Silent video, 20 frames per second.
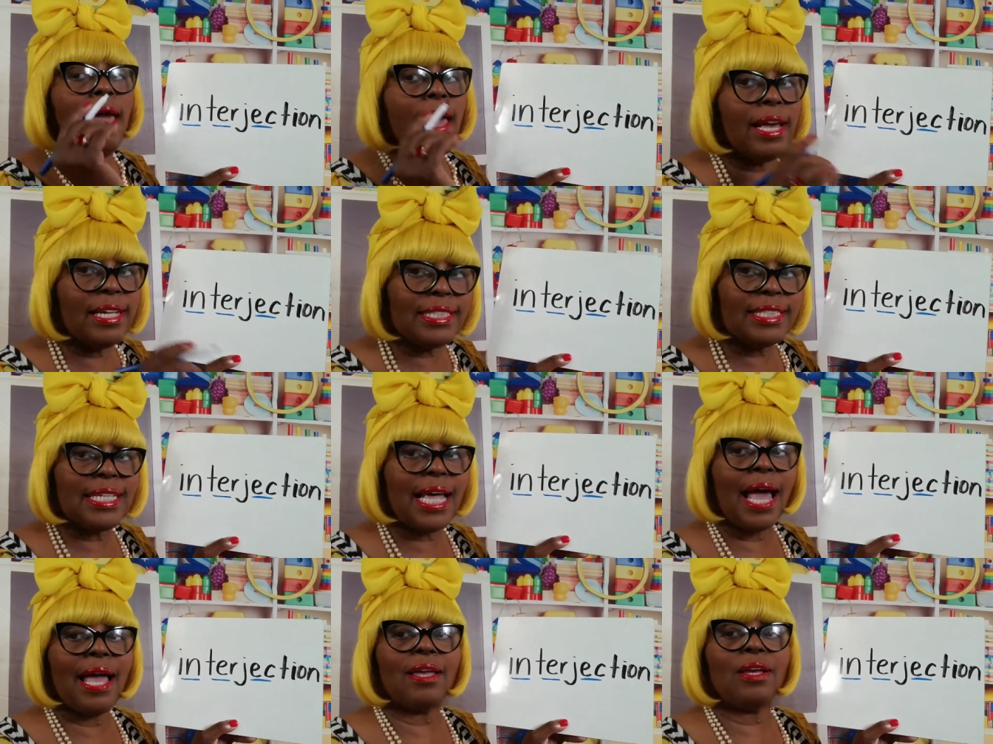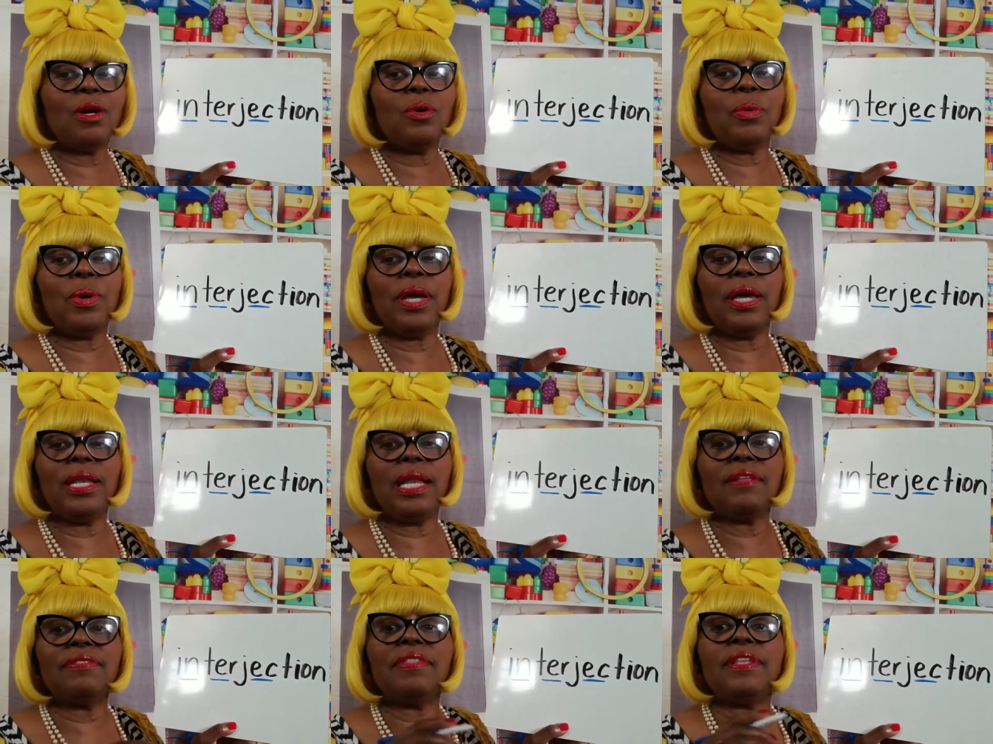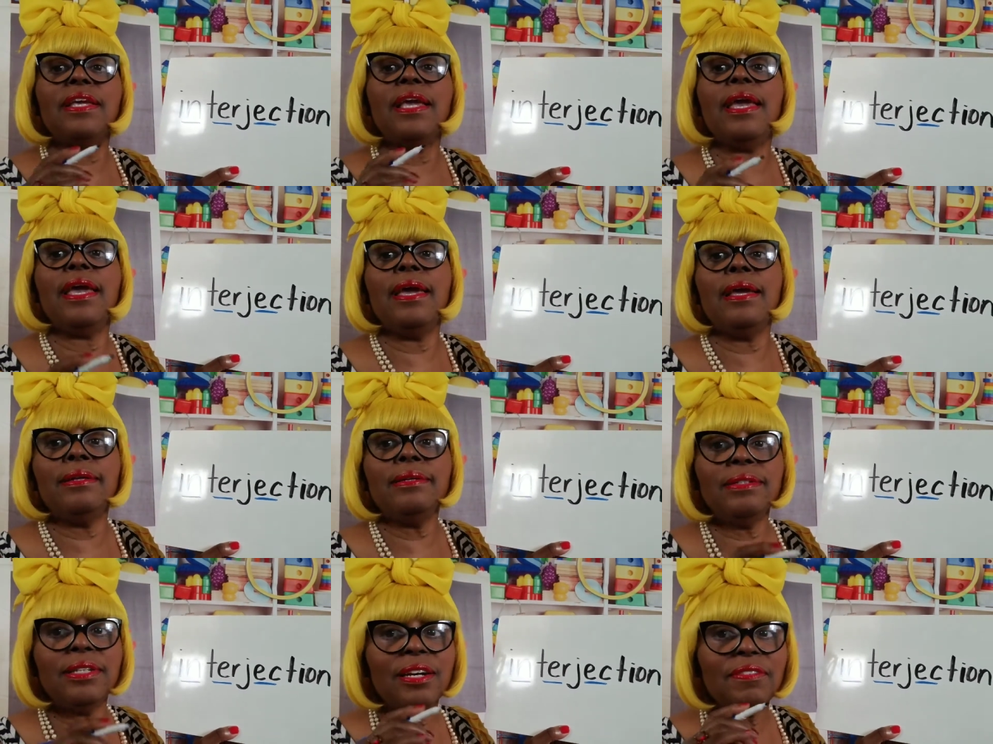S-I-O-N at the
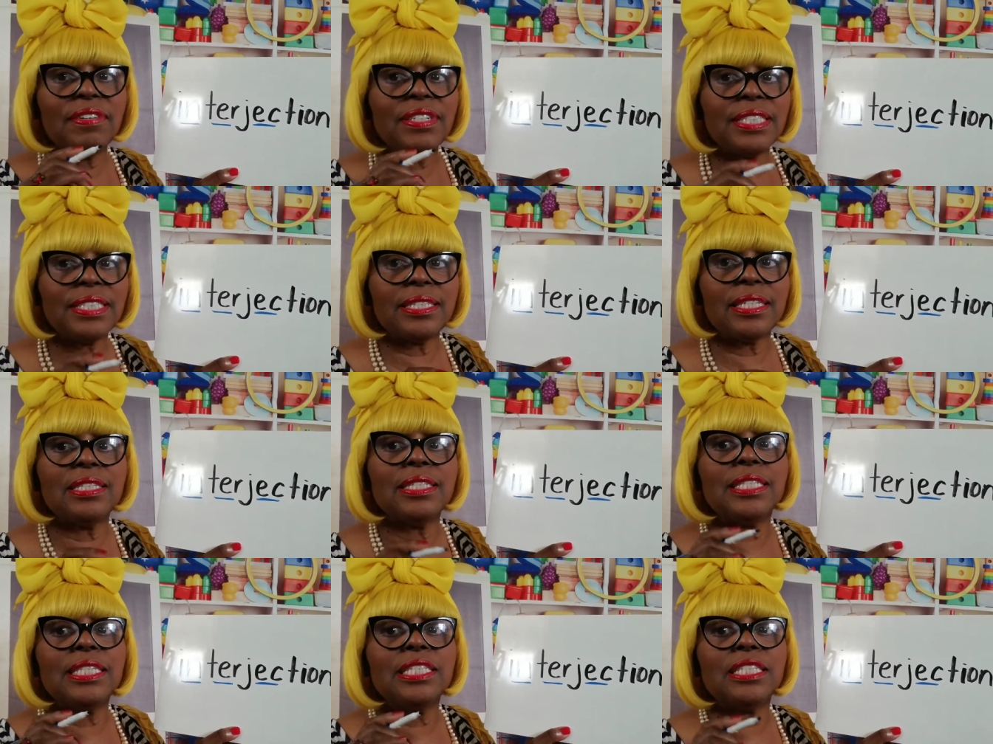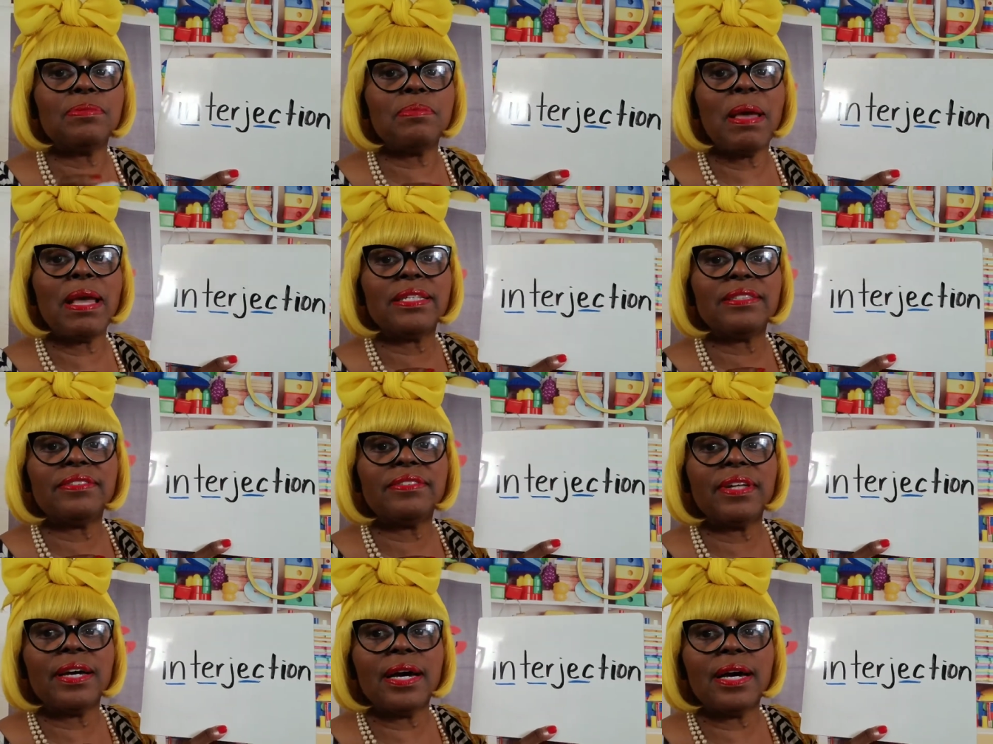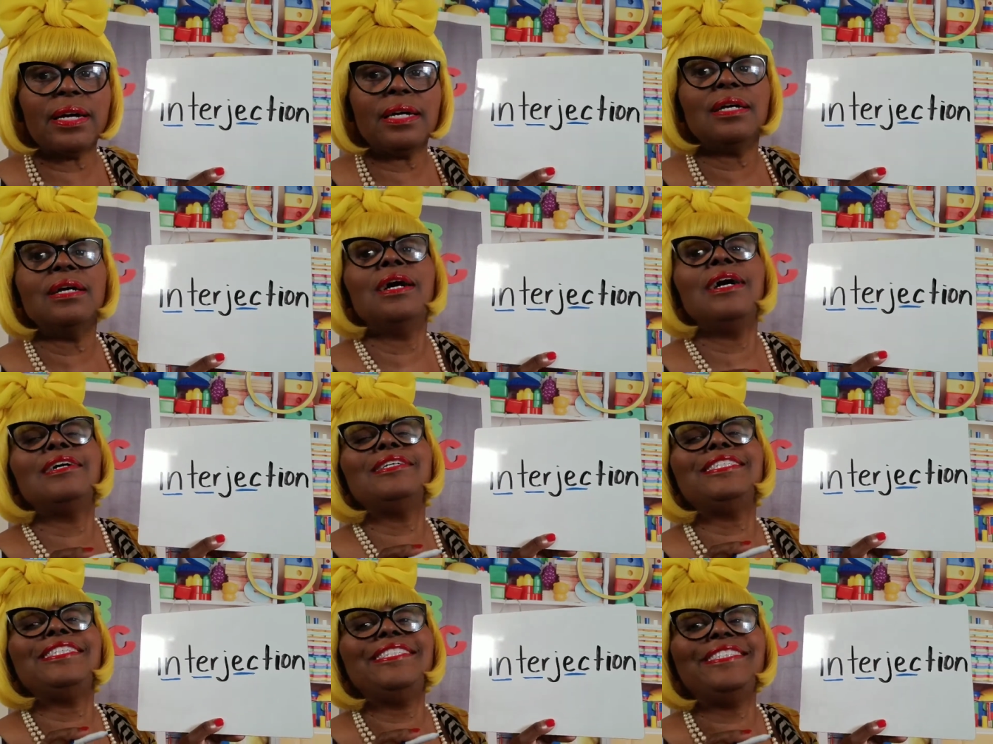end of a sentence makes the
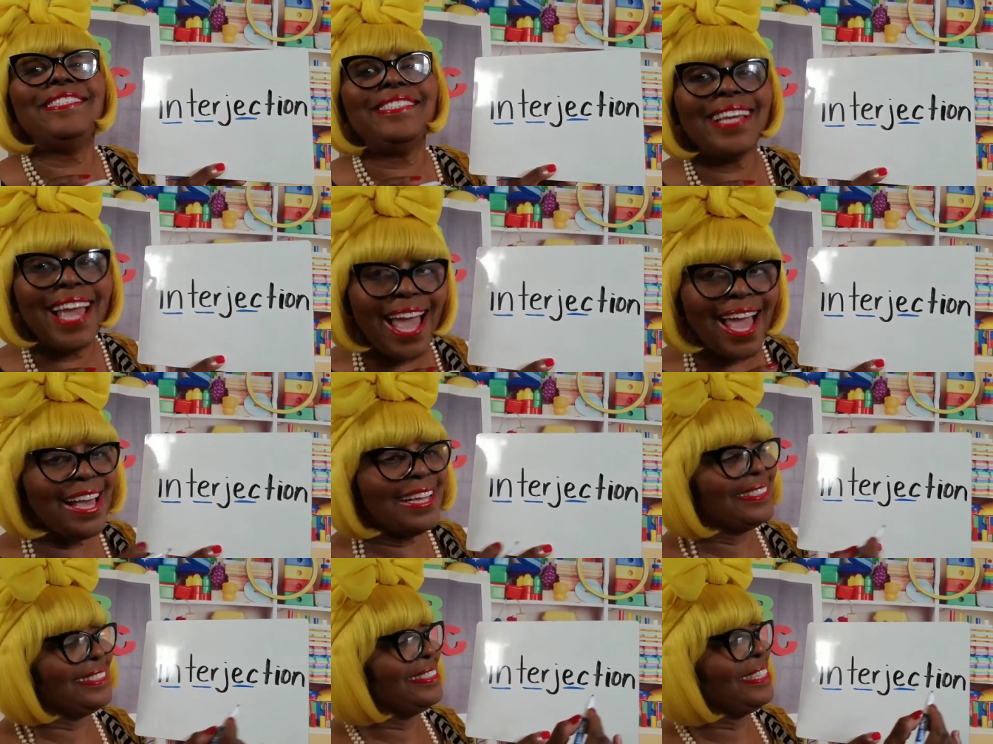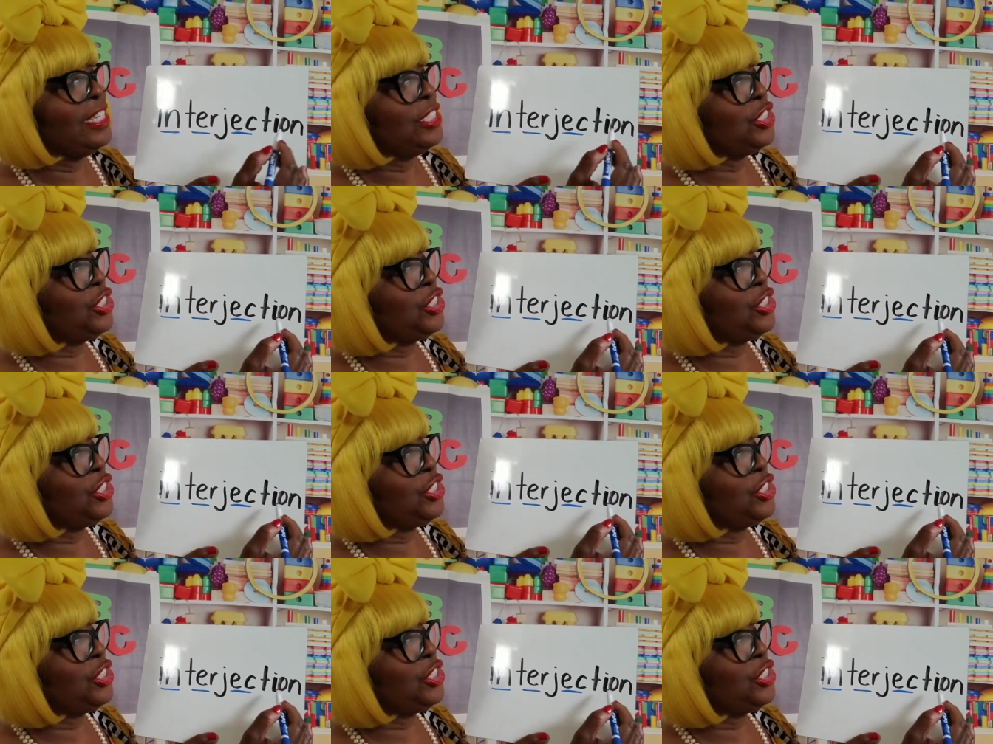yes